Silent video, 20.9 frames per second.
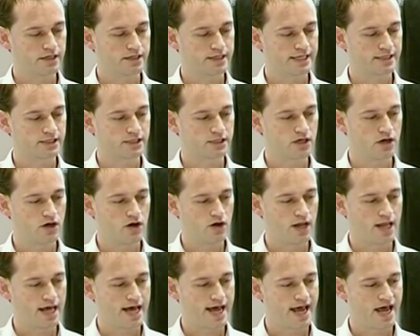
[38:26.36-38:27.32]
that's
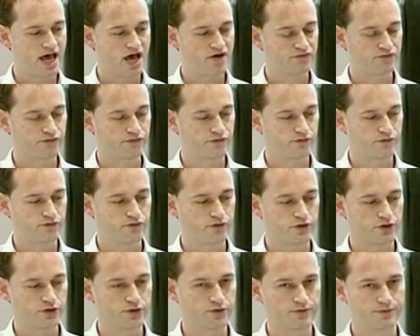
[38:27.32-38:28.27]
all I have
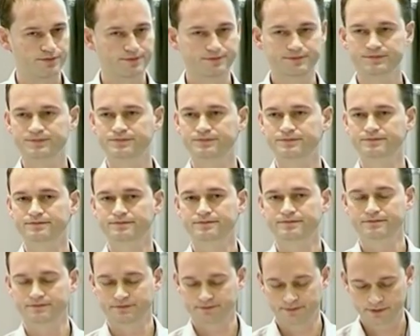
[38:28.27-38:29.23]
for you.
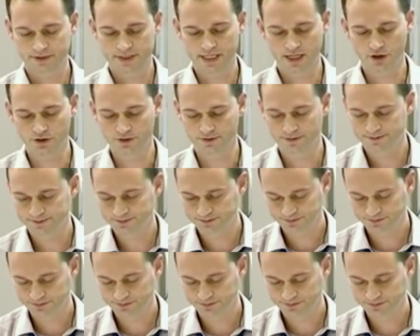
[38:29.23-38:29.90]
Thank you.